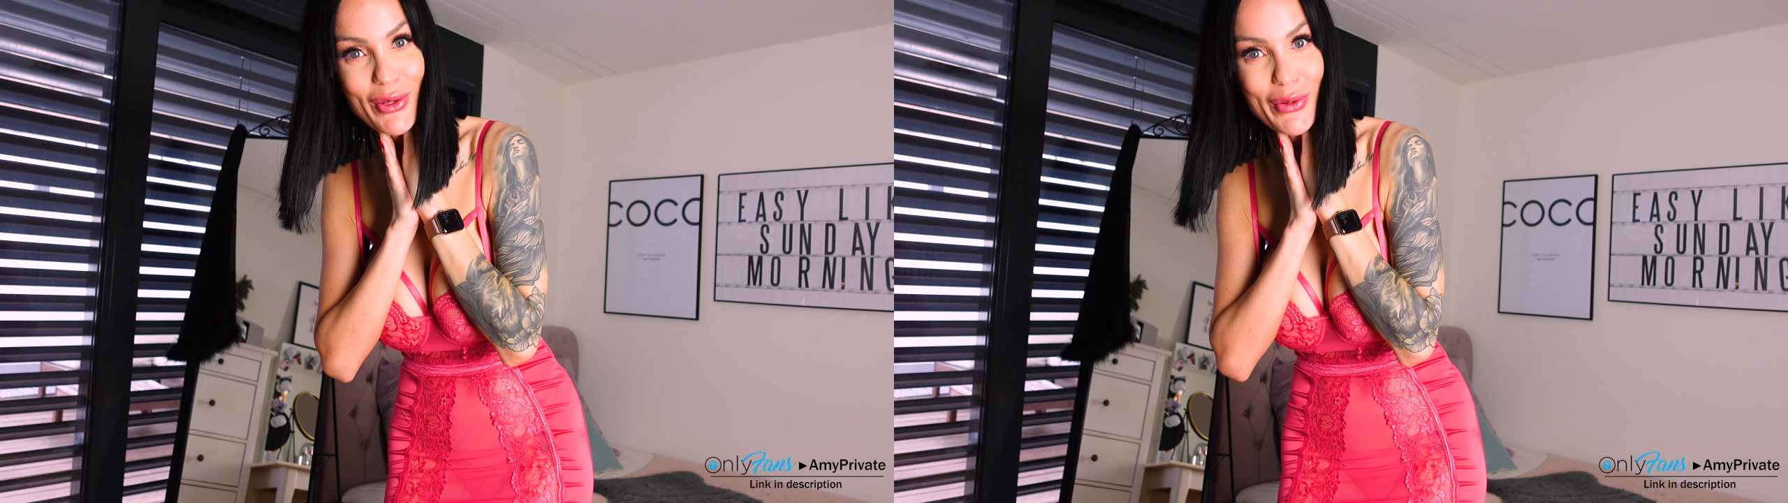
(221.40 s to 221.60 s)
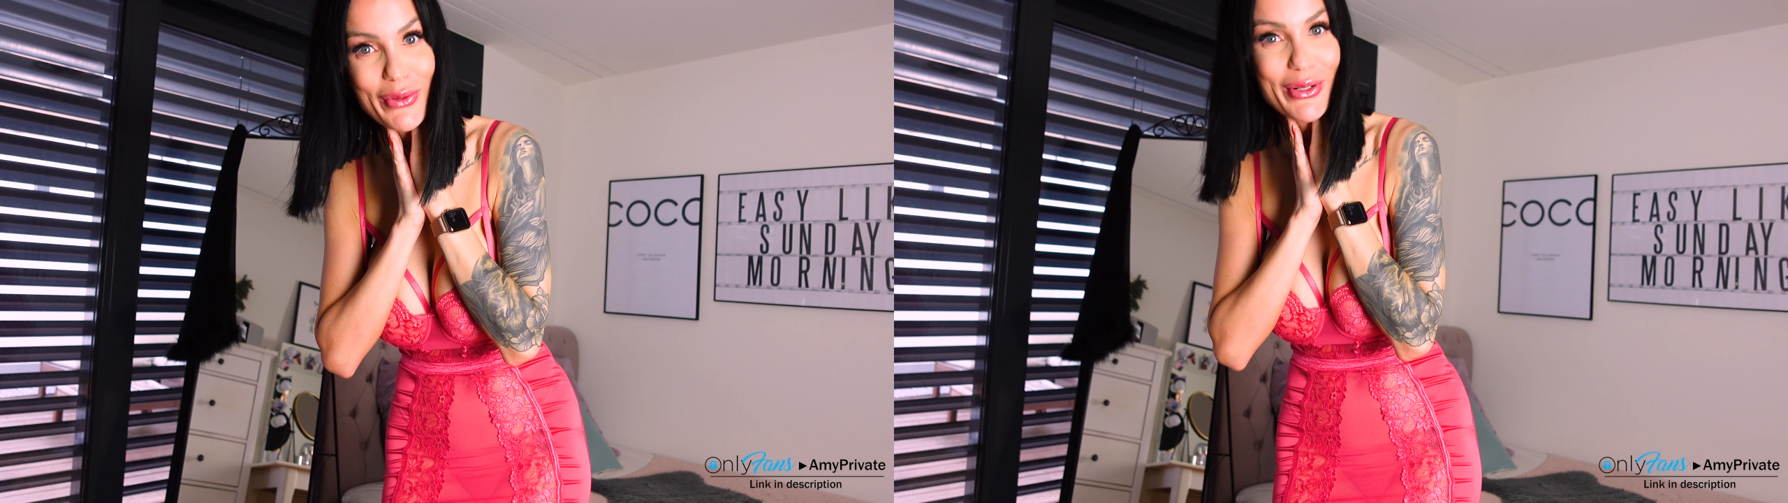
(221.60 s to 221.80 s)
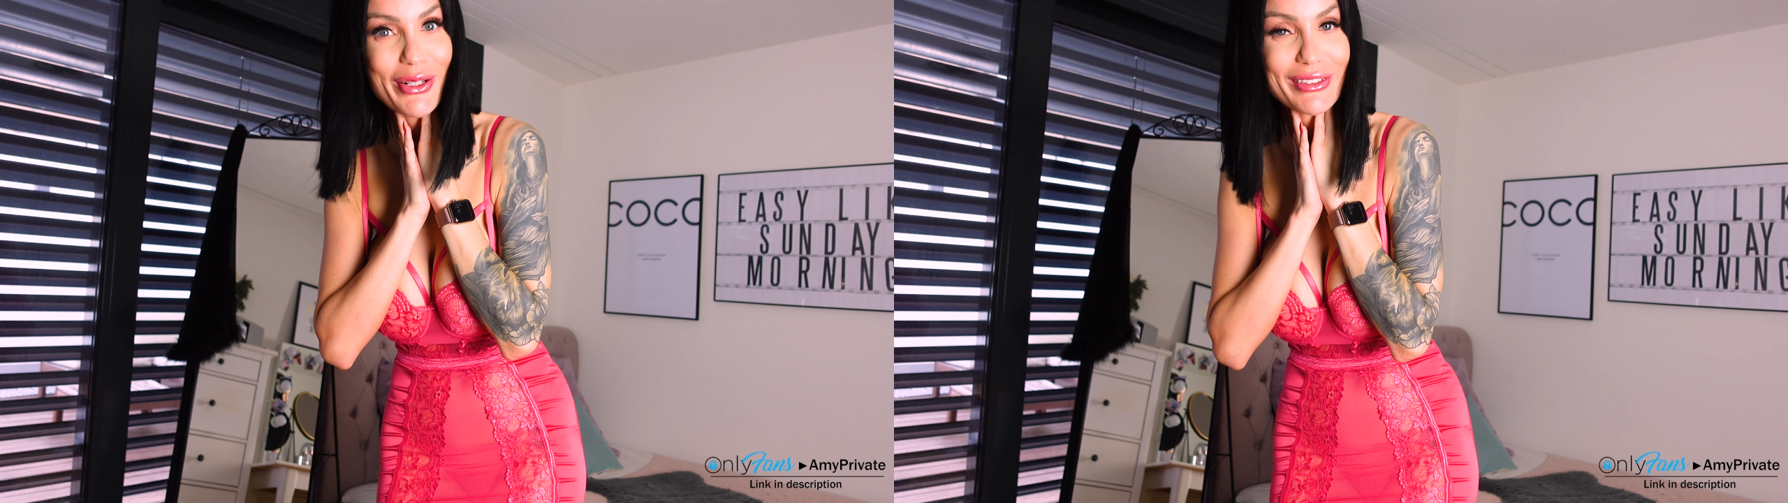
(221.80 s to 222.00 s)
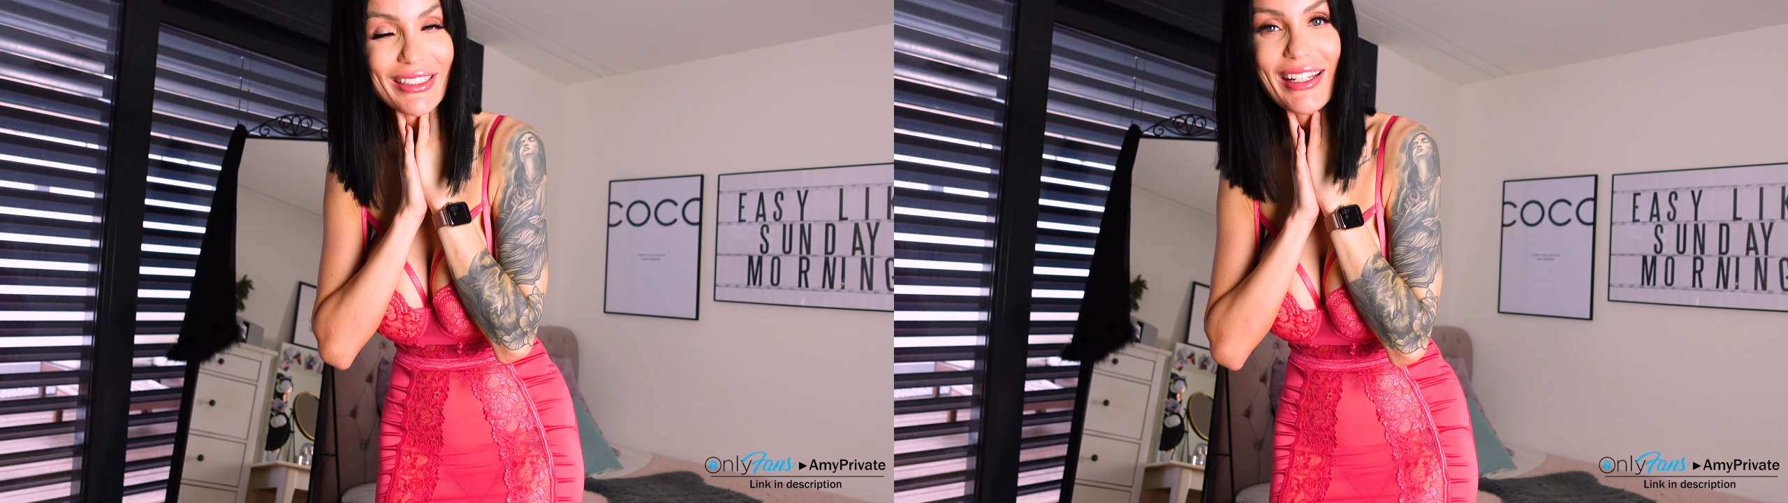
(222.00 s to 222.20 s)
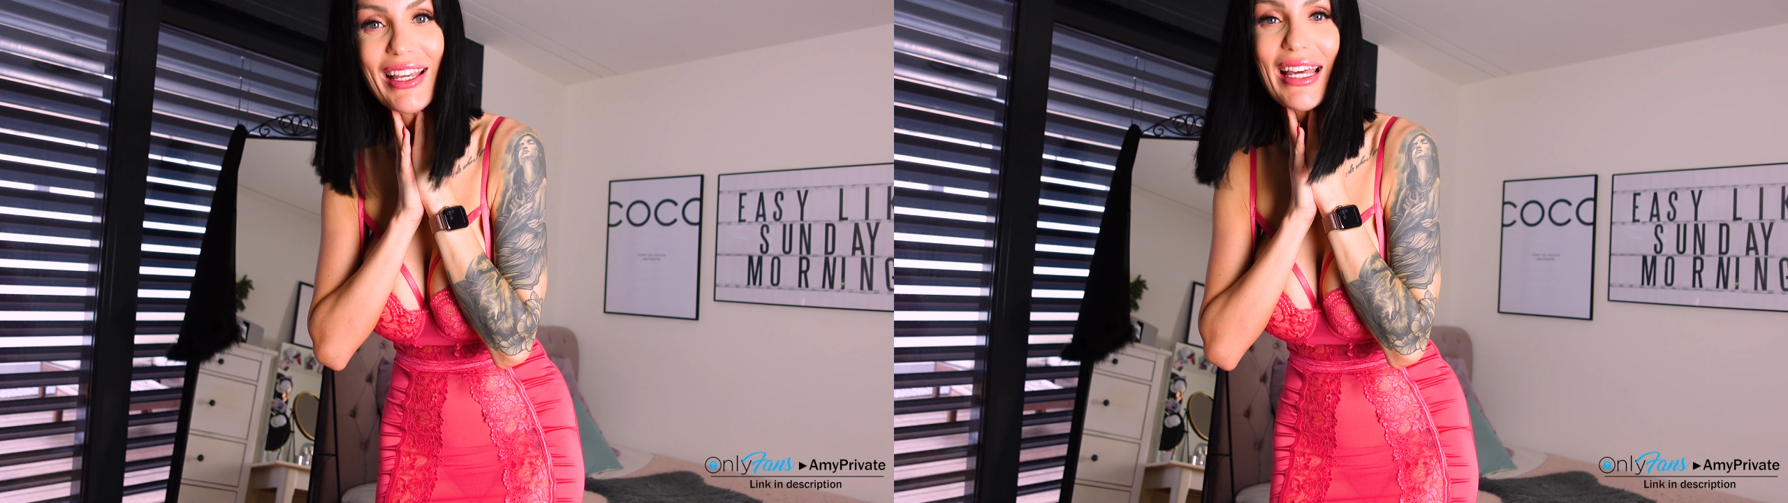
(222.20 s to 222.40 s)
too.
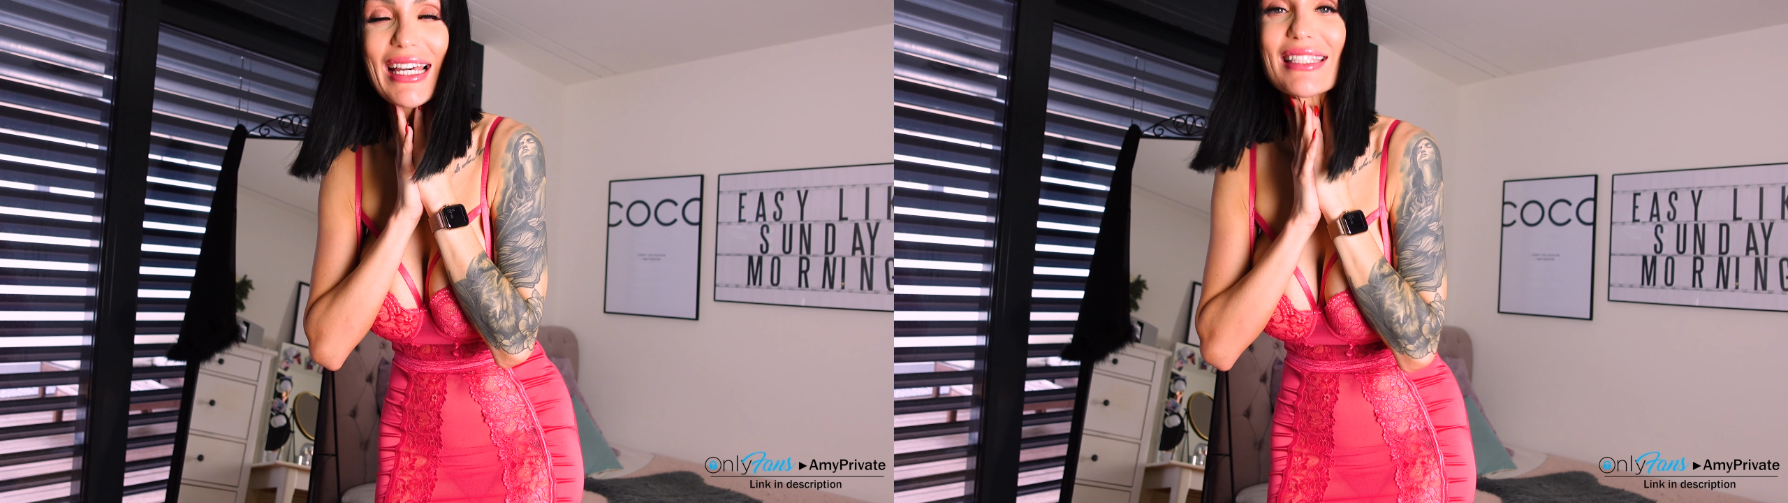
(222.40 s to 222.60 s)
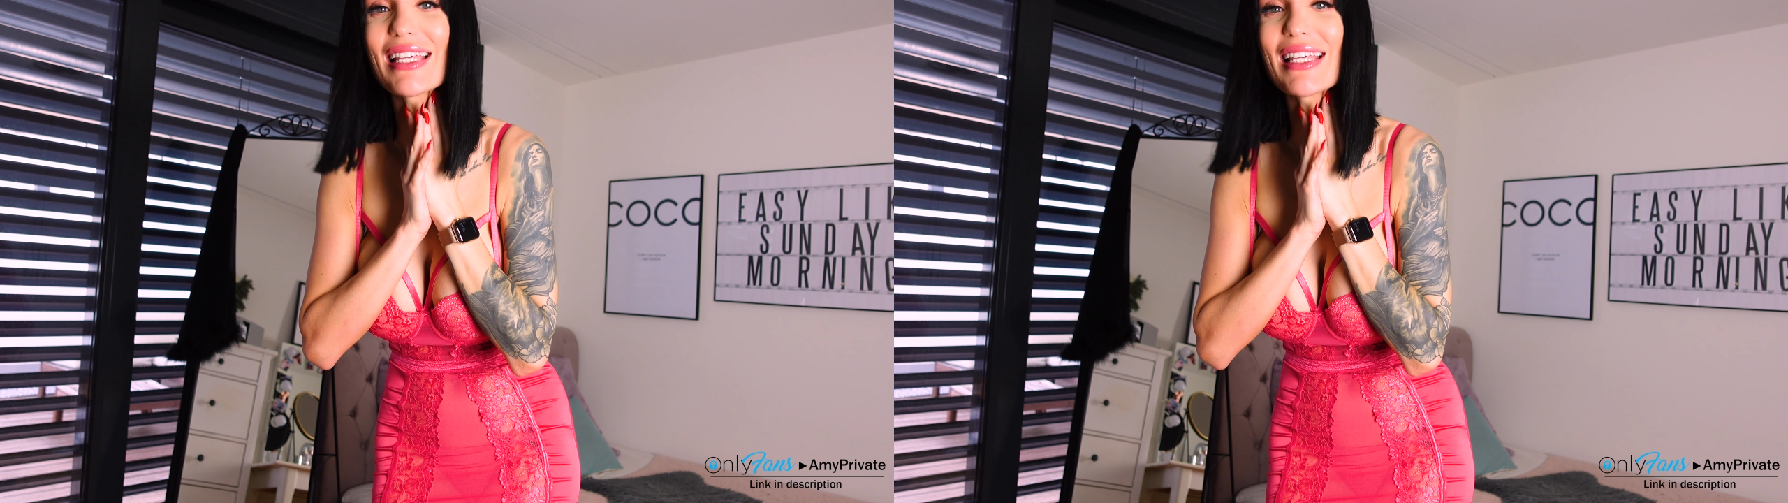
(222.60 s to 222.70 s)
It's